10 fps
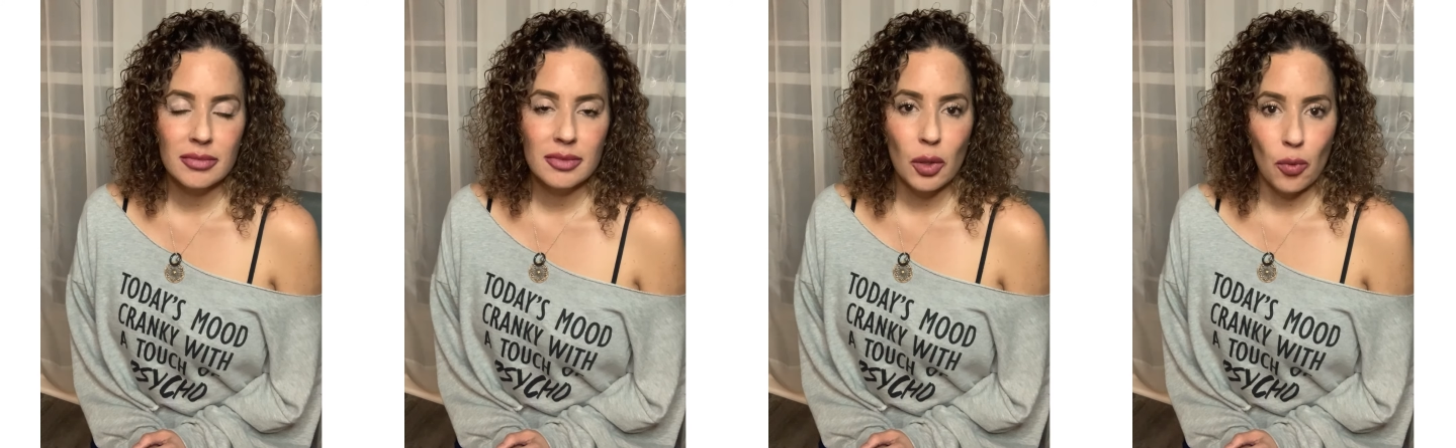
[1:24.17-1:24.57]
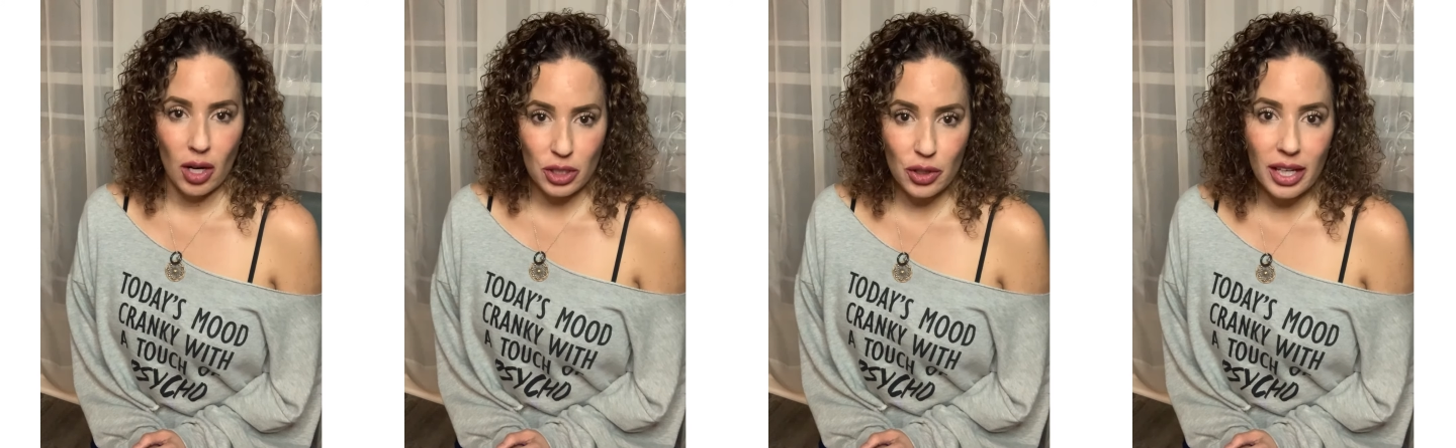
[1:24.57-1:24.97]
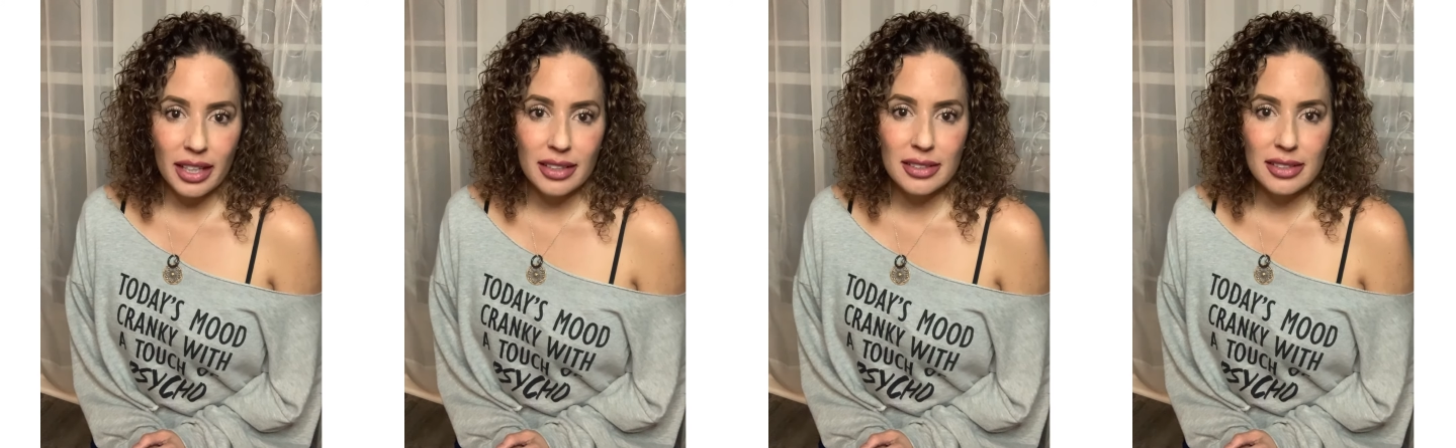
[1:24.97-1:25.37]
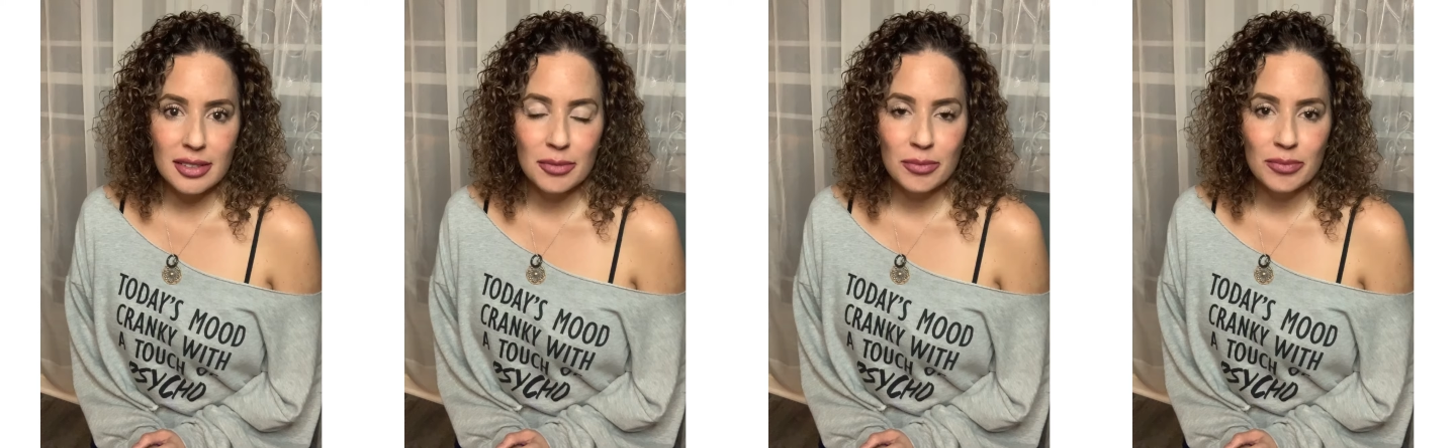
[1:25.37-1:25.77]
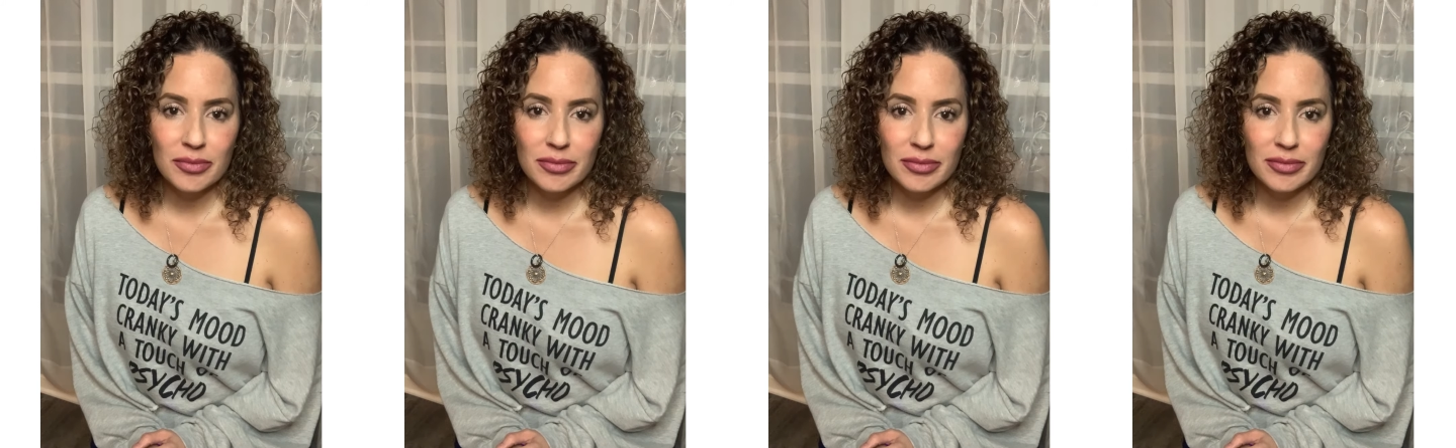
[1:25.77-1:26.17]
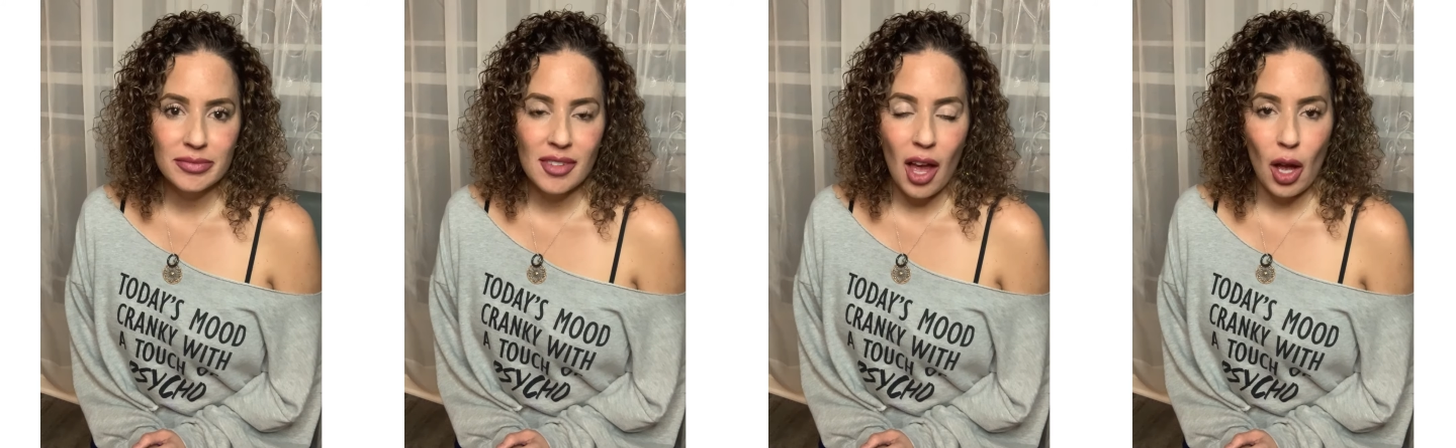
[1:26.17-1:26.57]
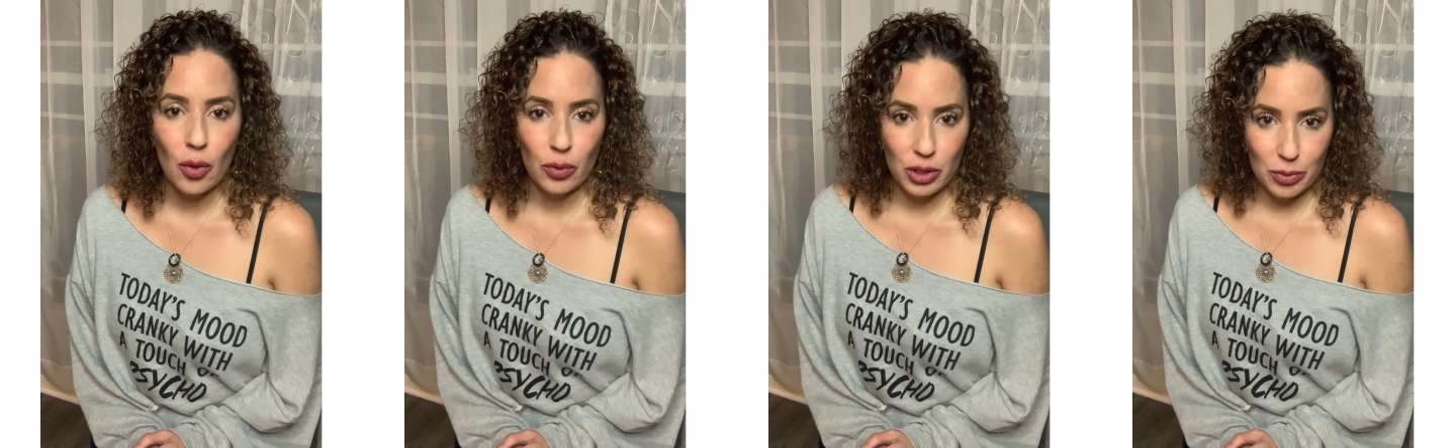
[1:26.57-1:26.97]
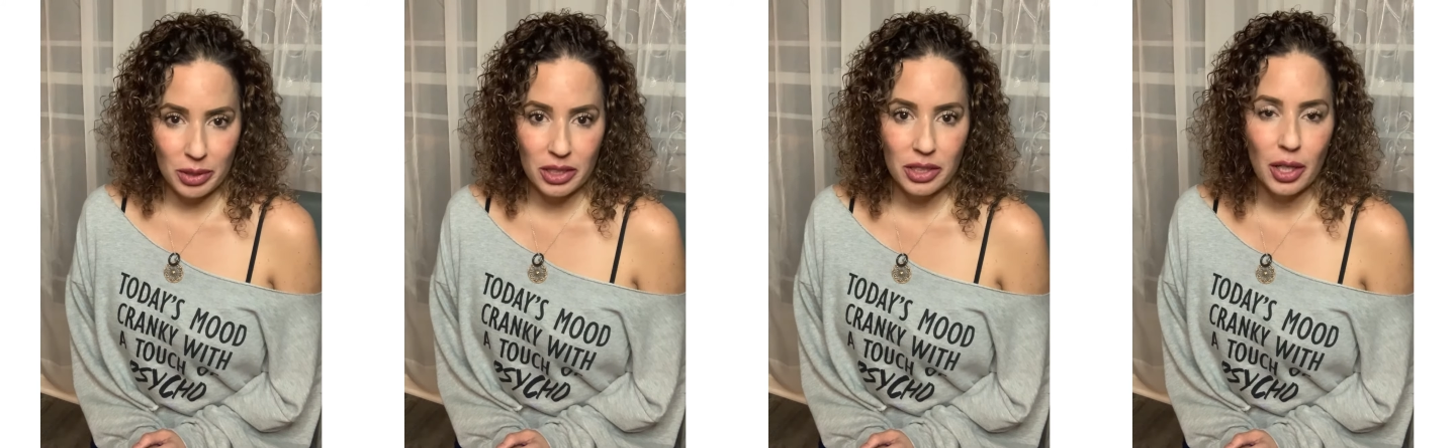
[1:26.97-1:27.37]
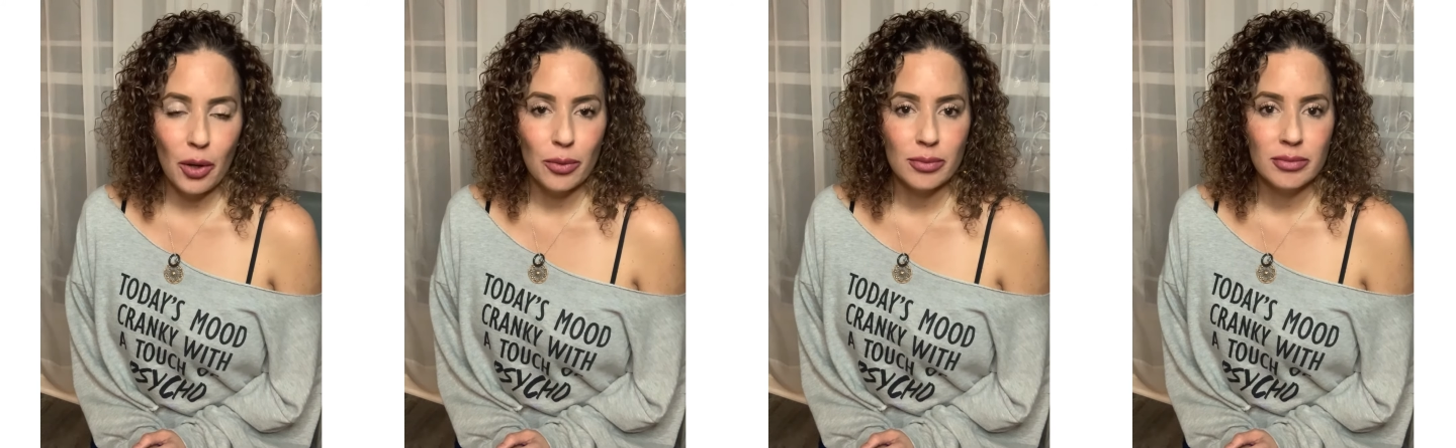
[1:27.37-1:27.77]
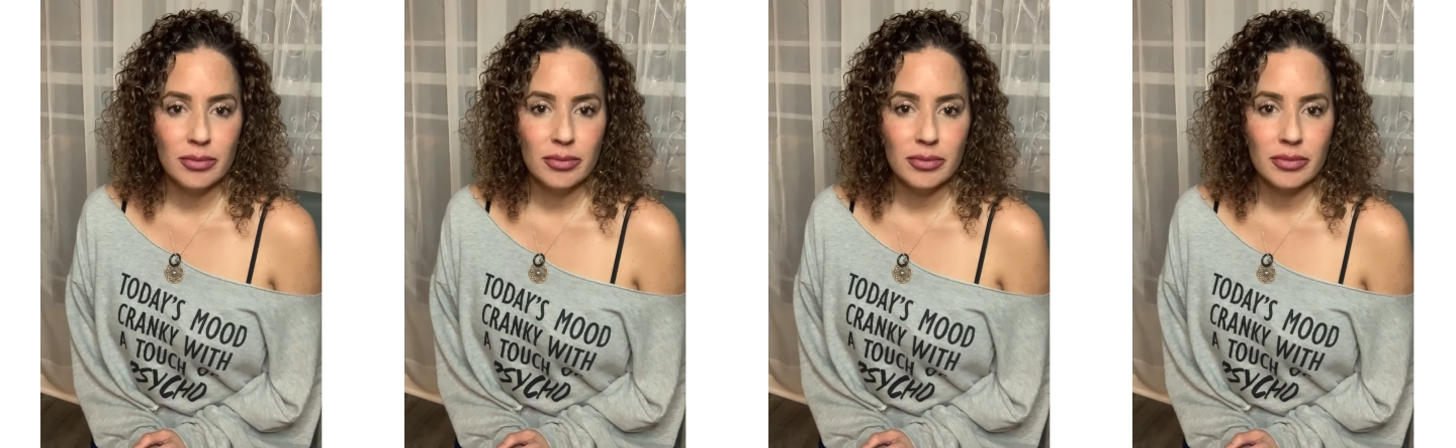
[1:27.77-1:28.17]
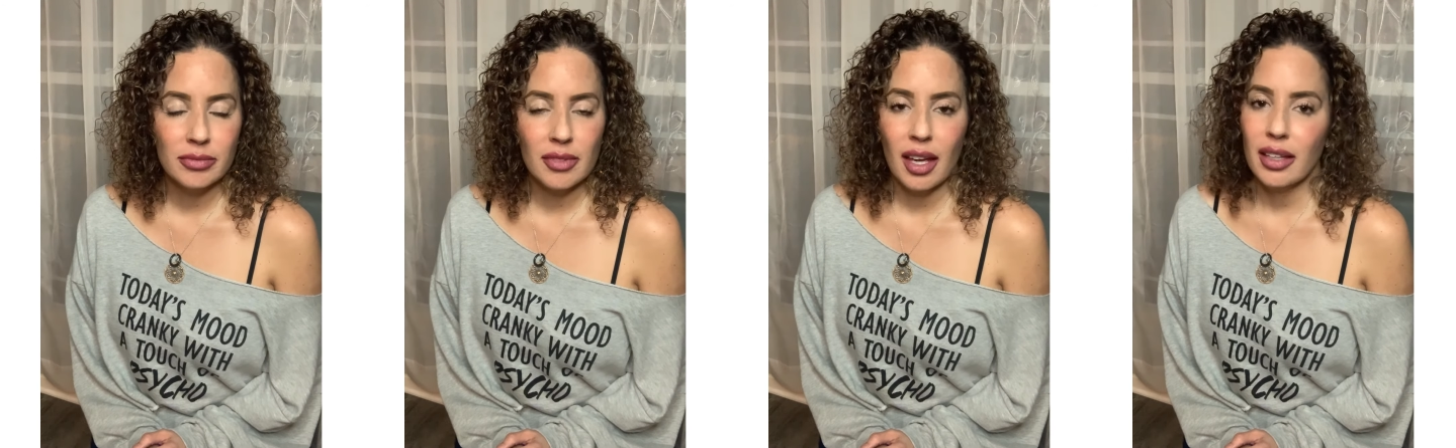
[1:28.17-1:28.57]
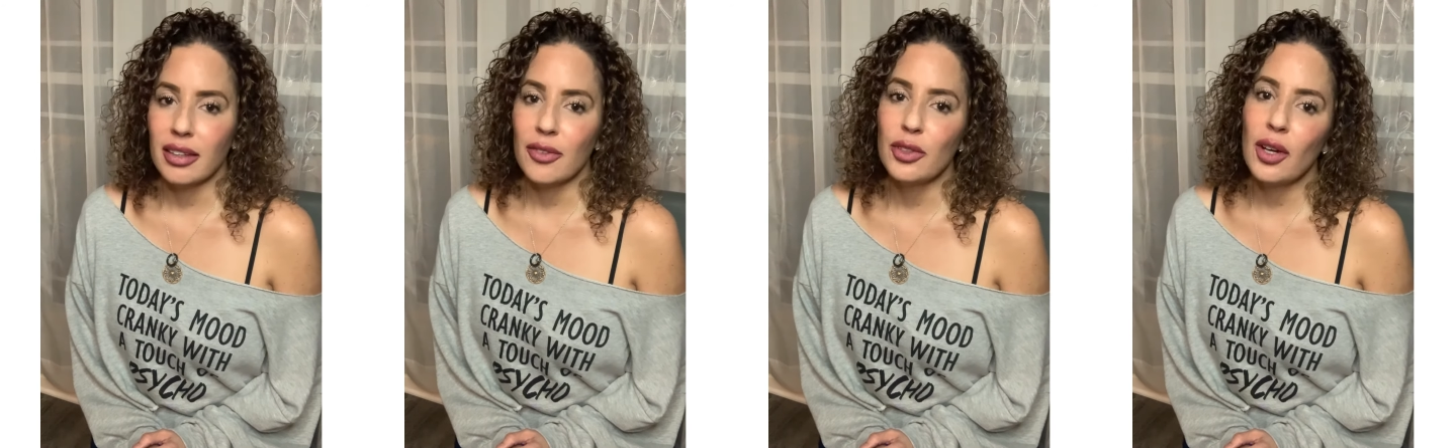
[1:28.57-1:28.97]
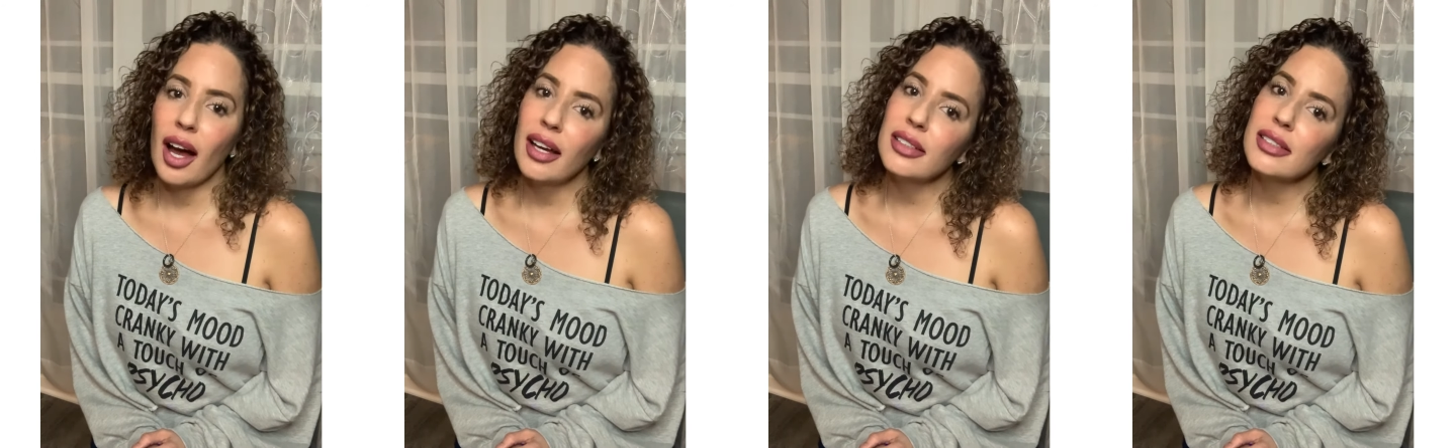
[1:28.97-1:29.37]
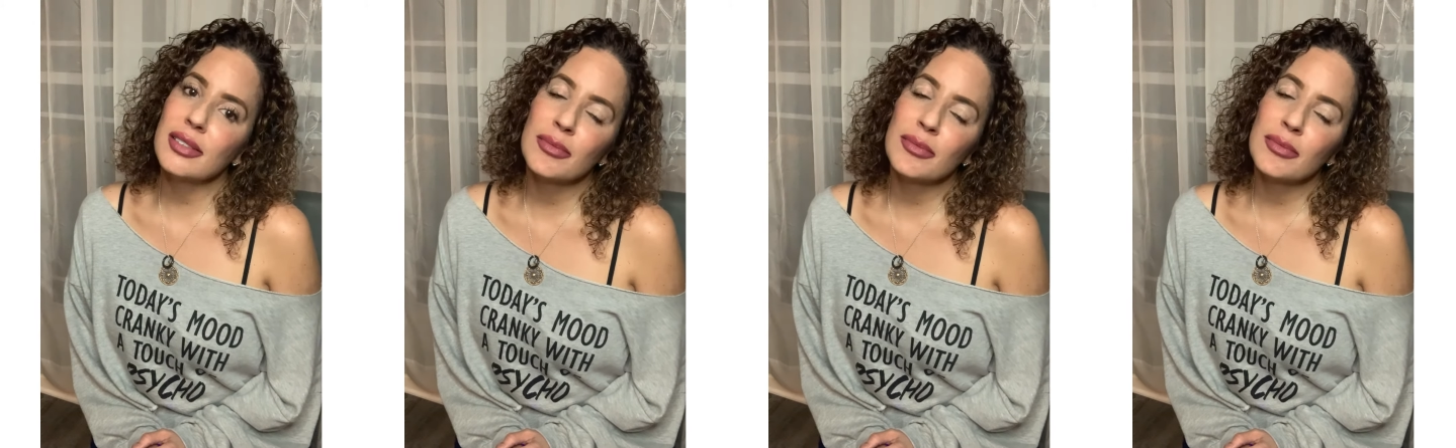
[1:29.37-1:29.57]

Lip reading: wash your hands, and we should be good to go. Love you guys.